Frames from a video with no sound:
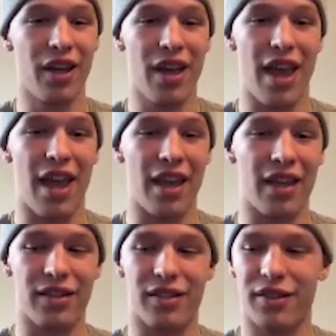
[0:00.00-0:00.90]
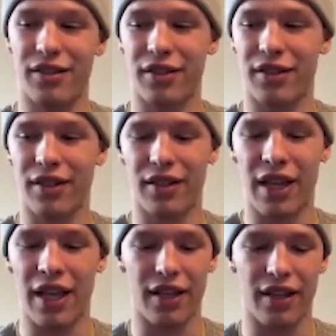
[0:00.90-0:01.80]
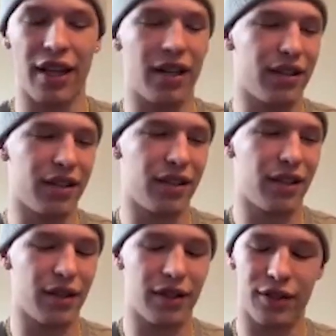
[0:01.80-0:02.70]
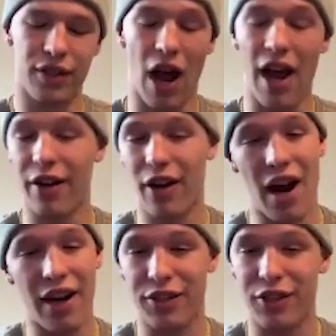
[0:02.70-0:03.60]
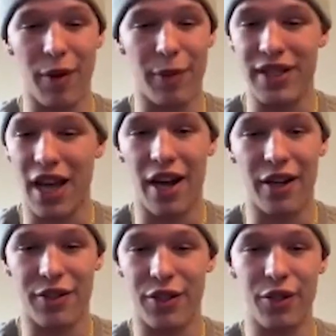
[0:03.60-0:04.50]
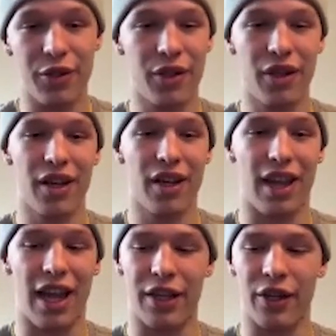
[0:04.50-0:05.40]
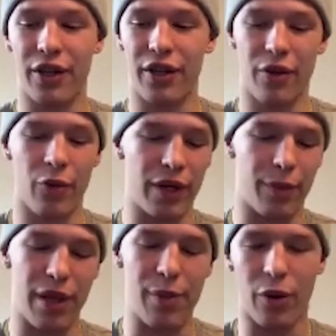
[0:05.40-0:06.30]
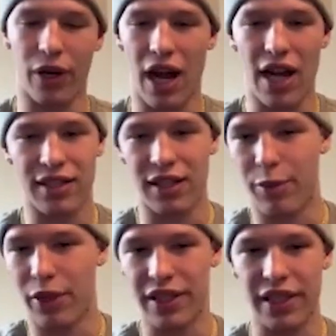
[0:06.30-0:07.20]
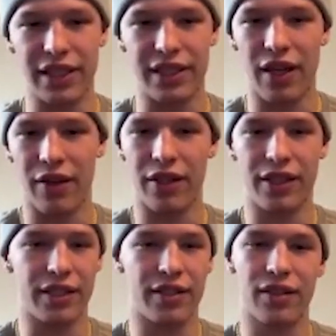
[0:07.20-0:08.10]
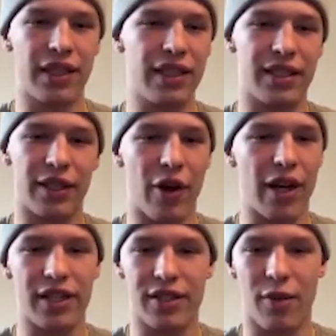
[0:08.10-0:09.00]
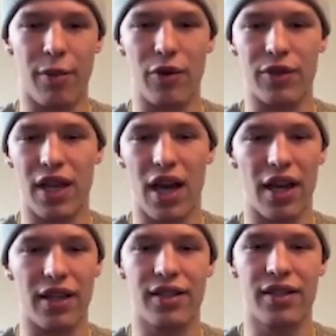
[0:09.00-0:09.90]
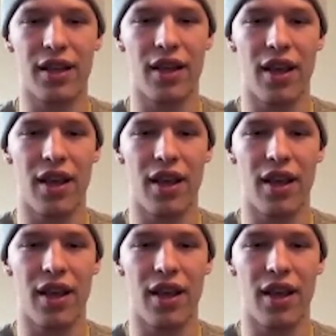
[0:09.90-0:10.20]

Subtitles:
And that just iron sharpens iron too. Like when people are constantly pushing each other, it just leads to greatness on both sides.